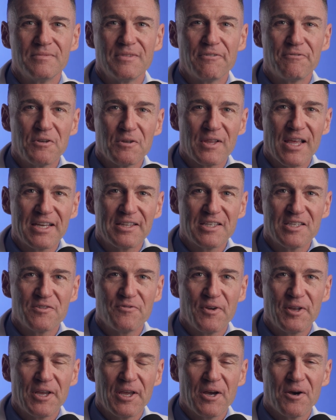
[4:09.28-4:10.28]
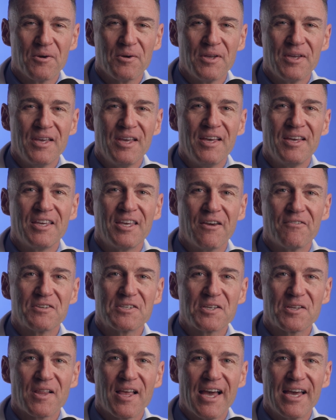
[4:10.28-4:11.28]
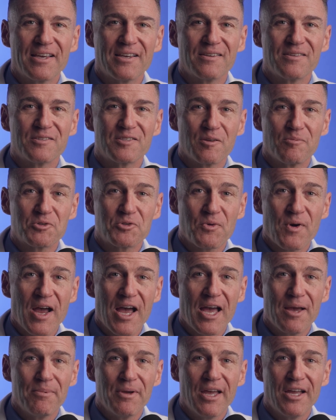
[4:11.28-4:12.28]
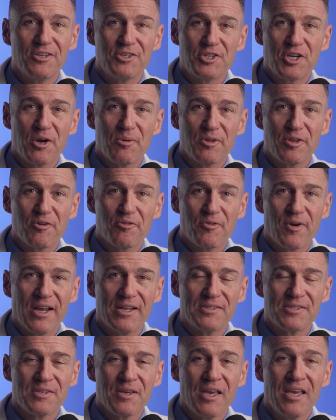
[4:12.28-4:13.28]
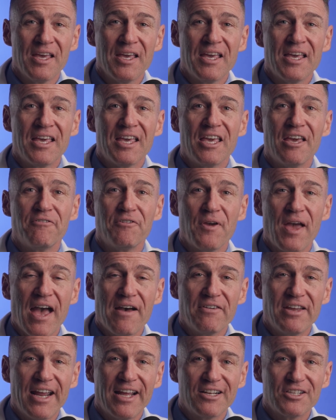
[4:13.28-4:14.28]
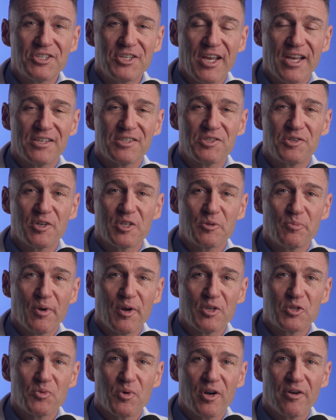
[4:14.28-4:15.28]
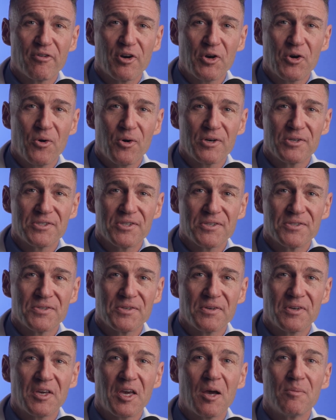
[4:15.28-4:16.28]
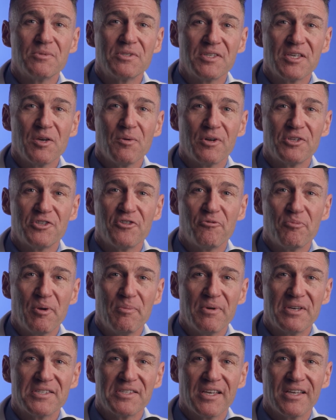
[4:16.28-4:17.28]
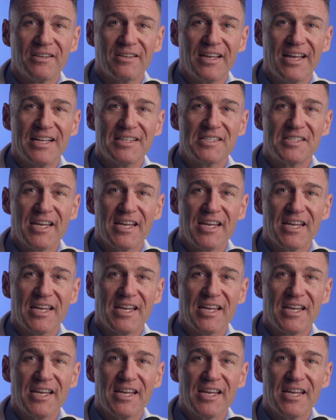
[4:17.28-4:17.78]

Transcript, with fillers: If you like this video, give us a like, subscribe, and share with your friends. If you haven't had a chance to experience one of our courses, come see what you've been missing at